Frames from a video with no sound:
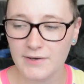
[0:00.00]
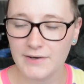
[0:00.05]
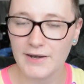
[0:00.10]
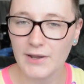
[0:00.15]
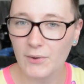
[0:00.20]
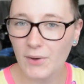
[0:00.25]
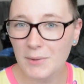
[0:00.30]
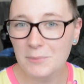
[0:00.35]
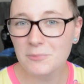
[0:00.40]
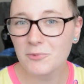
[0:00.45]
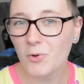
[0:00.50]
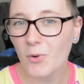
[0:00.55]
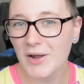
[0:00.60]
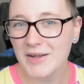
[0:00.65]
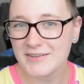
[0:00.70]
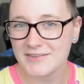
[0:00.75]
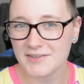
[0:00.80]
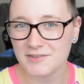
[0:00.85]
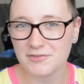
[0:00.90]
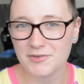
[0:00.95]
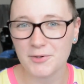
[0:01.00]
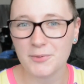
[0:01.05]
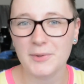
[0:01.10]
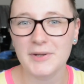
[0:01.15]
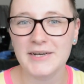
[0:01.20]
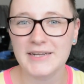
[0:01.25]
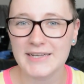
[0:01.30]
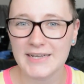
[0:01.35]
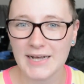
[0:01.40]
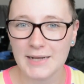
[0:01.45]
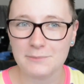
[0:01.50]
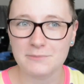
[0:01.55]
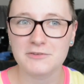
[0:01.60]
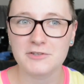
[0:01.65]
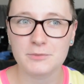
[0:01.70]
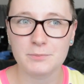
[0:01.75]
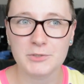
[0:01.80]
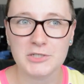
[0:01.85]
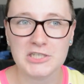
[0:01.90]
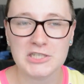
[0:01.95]
Now, I'm quite different when it
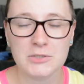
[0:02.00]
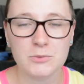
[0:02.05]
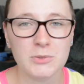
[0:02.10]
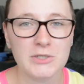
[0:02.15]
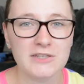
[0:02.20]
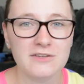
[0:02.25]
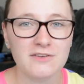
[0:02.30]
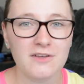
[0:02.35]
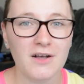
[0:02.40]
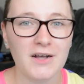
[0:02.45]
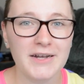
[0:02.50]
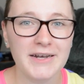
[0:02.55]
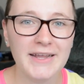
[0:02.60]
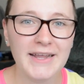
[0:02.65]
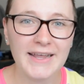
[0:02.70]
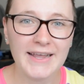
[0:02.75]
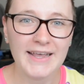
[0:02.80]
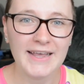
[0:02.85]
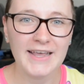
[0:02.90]
comes to putting wigs on.